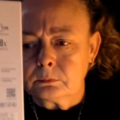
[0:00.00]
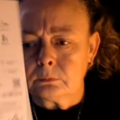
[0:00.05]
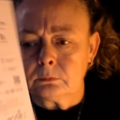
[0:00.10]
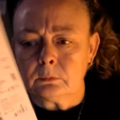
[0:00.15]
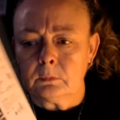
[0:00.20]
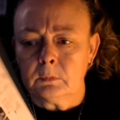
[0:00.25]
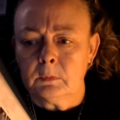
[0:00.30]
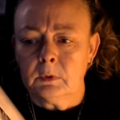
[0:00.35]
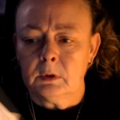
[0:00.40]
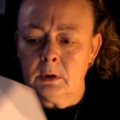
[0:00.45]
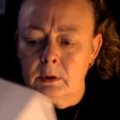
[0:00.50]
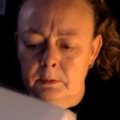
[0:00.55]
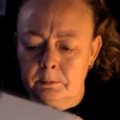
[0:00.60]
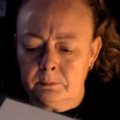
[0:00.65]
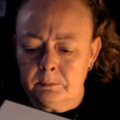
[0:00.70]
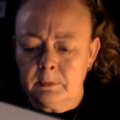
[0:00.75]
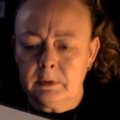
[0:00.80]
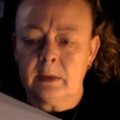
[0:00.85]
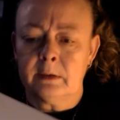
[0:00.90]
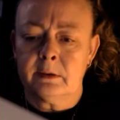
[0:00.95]

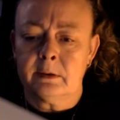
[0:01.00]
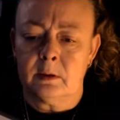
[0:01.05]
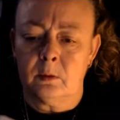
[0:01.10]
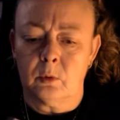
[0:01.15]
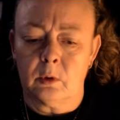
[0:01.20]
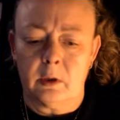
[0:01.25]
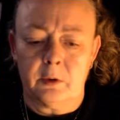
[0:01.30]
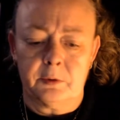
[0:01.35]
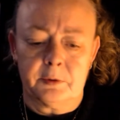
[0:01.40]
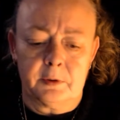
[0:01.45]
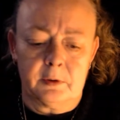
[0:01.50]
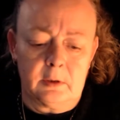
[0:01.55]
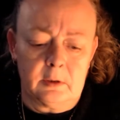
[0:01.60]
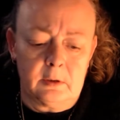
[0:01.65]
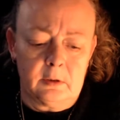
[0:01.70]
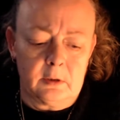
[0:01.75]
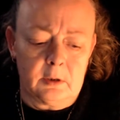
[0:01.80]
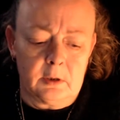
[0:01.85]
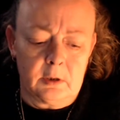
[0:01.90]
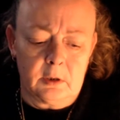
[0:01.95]
Let's see what else is
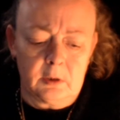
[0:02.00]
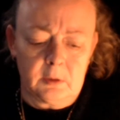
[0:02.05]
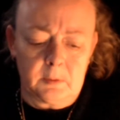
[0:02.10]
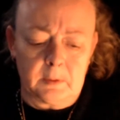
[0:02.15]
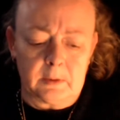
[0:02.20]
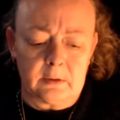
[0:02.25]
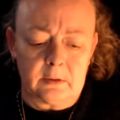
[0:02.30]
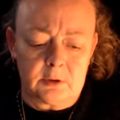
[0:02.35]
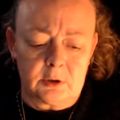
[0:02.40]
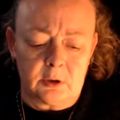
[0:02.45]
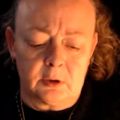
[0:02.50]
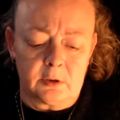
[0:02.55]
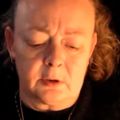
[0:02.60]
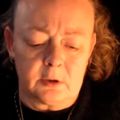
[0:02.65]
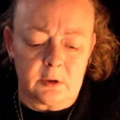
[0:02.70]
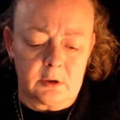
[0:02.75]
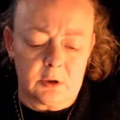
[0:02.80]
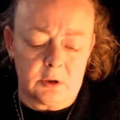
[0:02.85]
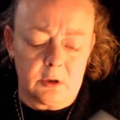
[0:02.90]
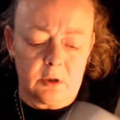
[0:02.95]
inside. I suspect it's just
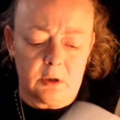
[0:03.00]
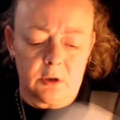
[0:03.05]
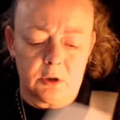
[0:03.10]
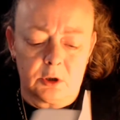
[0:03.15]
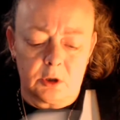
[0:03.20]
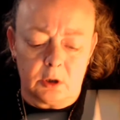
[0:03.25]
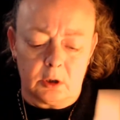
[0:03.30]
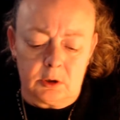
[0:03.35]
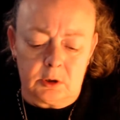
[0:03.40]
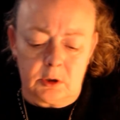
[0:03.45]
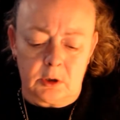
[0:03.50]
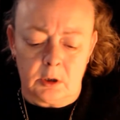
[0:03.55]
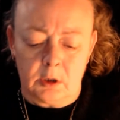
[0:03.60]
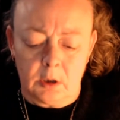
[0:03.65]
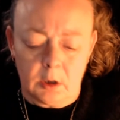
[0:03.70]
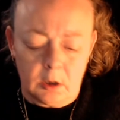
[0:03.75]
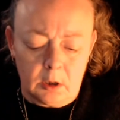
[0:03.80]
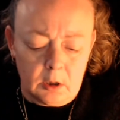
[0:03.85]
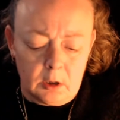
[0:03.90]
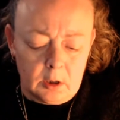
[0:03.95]
the charger,
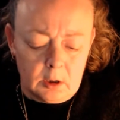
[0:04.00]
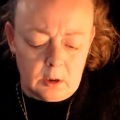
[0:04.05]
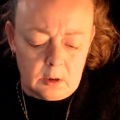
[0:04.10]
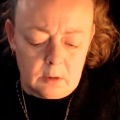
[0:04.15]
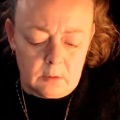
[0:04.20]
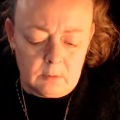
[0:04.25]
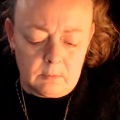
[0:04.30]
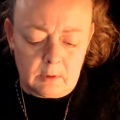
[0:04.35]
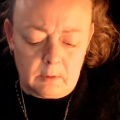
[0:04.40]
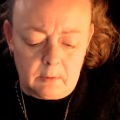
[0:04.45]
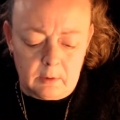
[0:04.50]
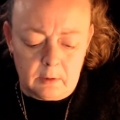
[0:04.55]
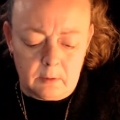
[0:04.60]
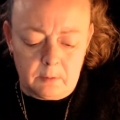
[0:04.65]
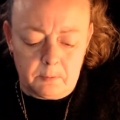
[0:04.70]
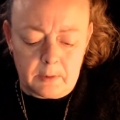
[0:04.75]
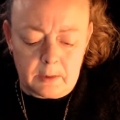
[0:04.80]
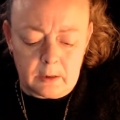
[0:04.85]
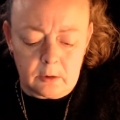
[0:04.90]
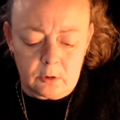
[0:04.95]
maybe the
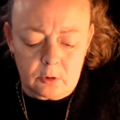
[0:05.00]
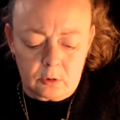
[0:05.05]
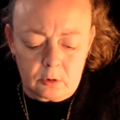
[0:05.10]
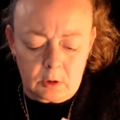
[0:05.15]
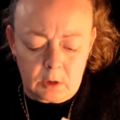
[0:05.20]
battery.